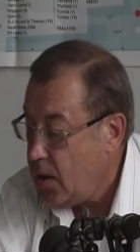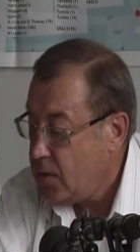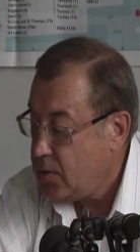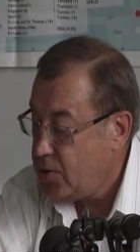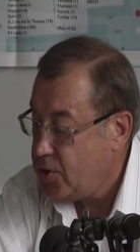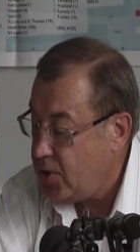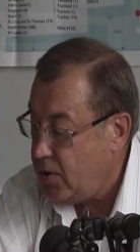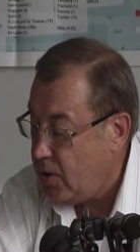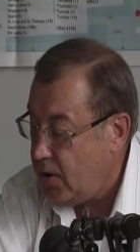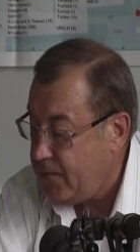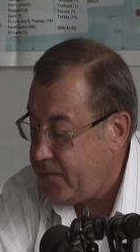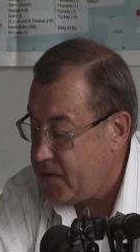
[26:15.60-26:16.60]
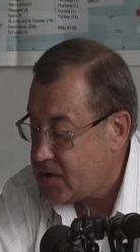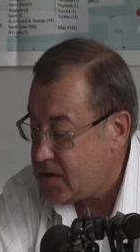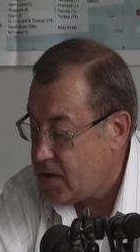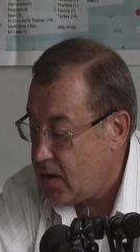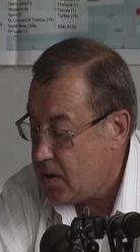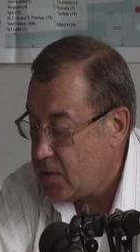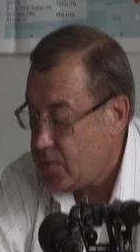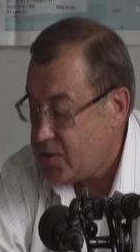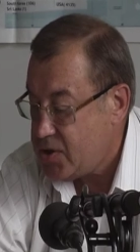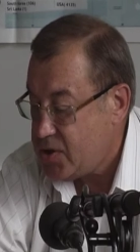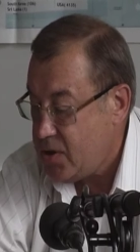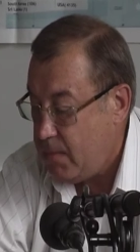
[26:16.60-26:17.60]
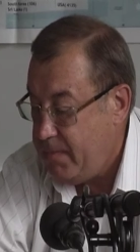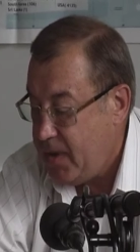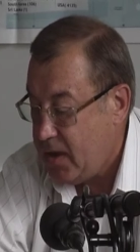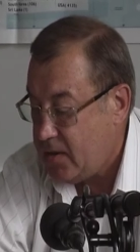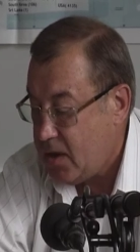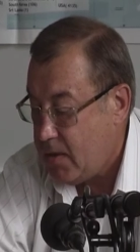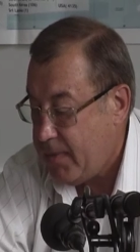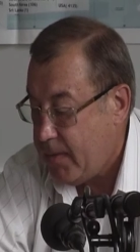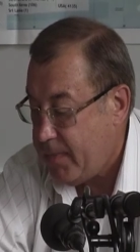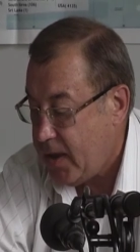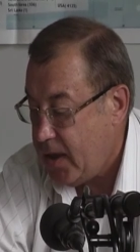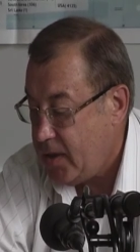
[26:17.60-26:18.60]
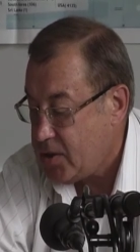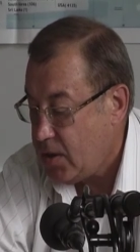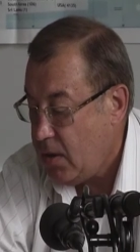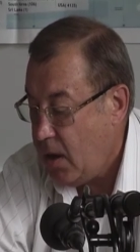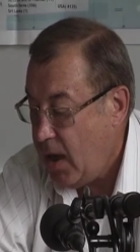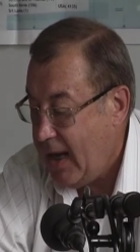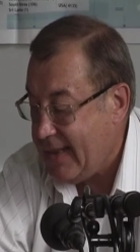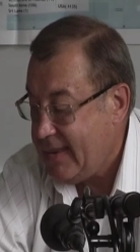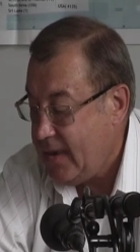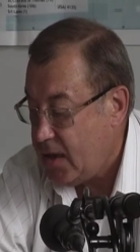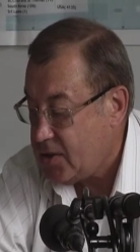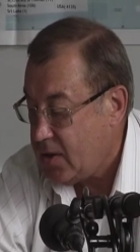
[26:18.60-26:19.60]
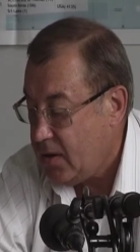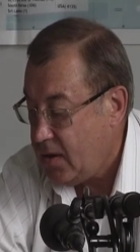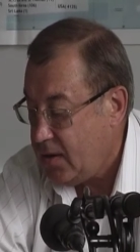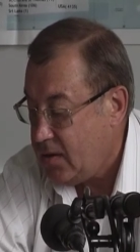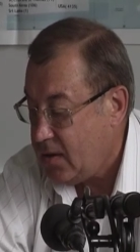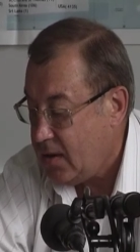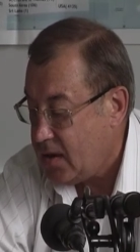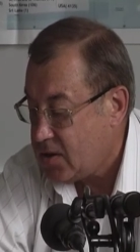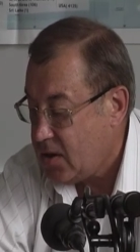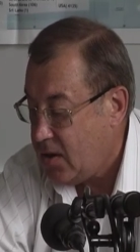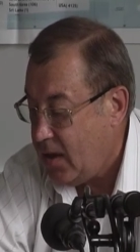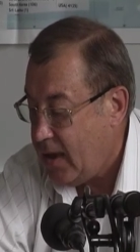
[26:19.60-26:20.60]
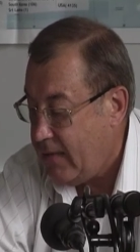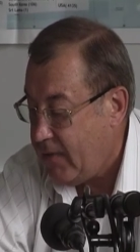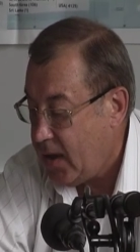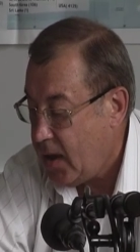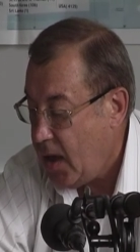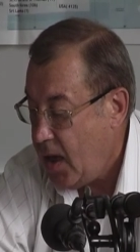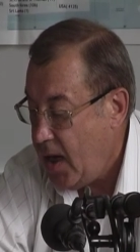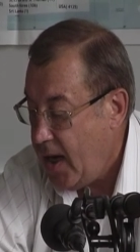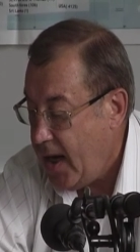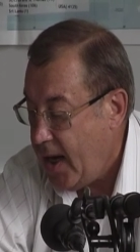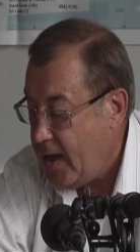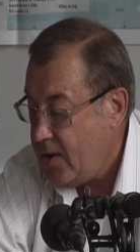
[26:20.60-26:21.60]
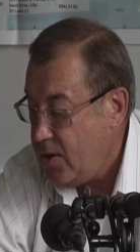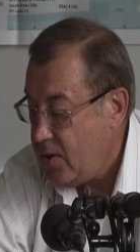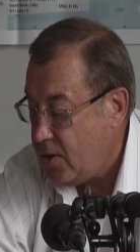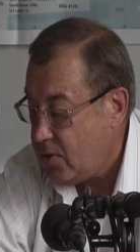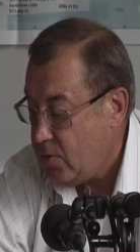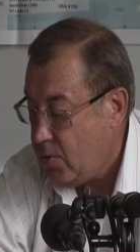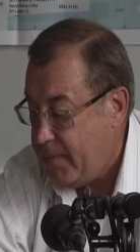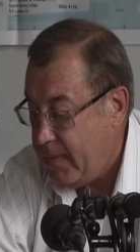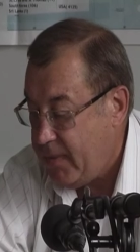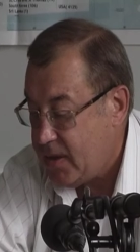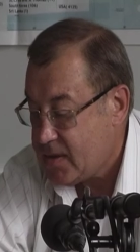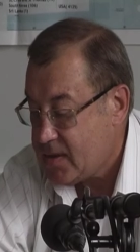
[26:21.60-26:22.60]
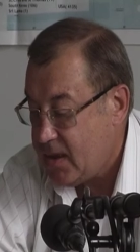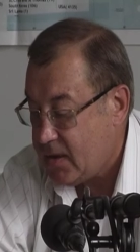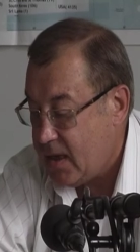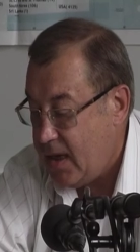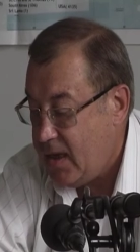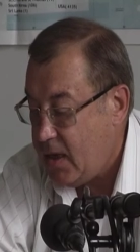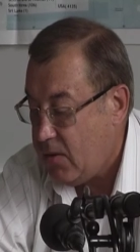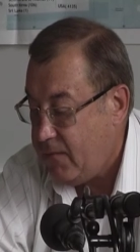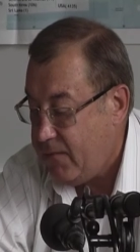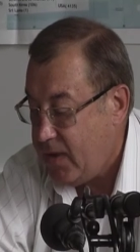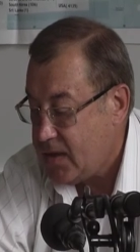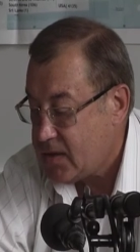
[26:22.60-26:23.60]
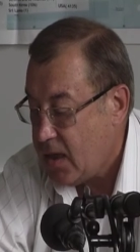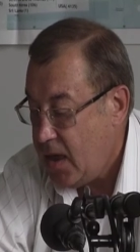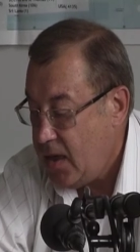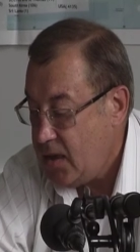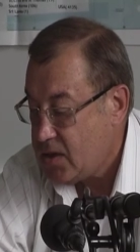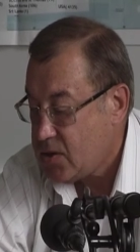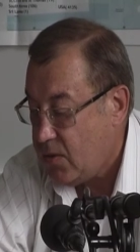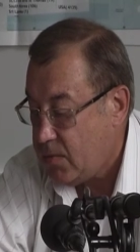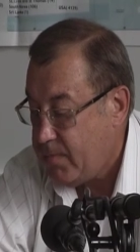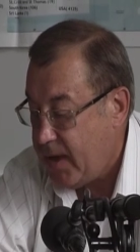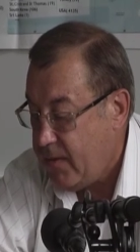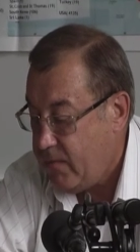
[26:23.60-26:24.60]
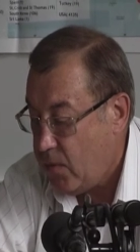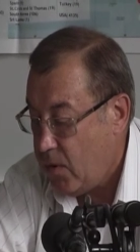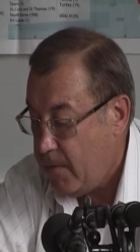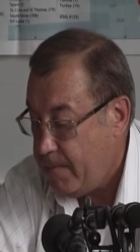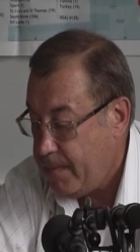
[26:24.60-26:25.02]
to join efforts to stop military preparation at national and international level and not to permit that any conflict is solved by war.